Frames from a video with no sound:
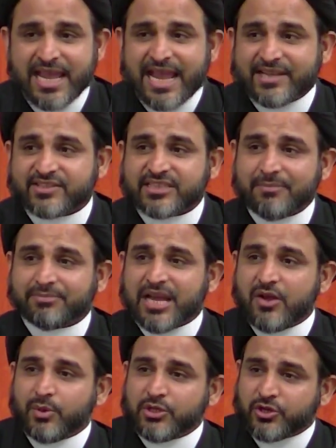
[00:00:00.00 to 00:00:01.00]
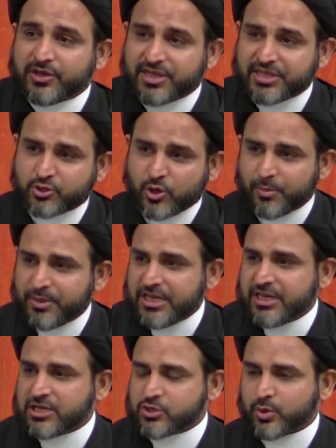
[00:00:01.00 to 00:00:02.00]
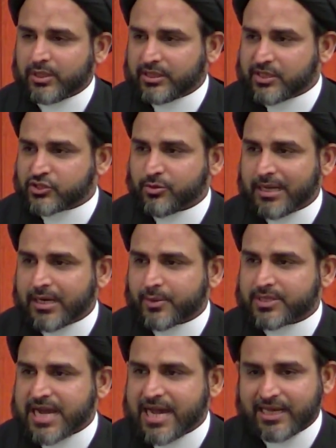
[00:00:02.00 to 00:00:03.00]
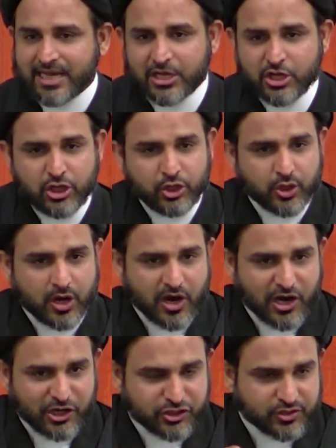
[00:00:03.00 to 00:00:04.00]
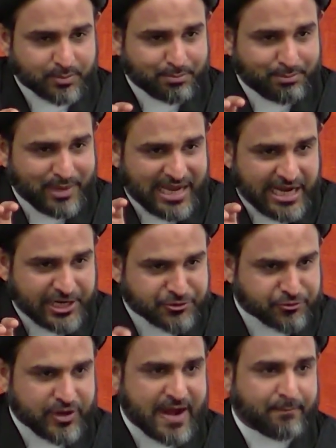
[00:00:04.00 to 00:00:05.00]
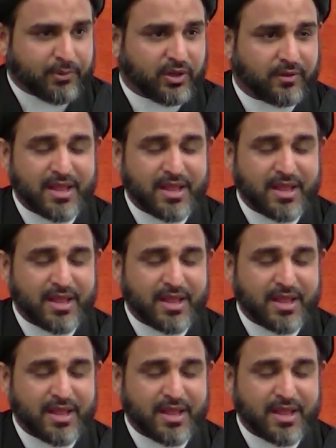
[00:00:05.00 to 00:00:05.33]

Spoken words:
And sometimes when you're disobedient to Allah subhanahu wa ta'ala, your hearts may tremble.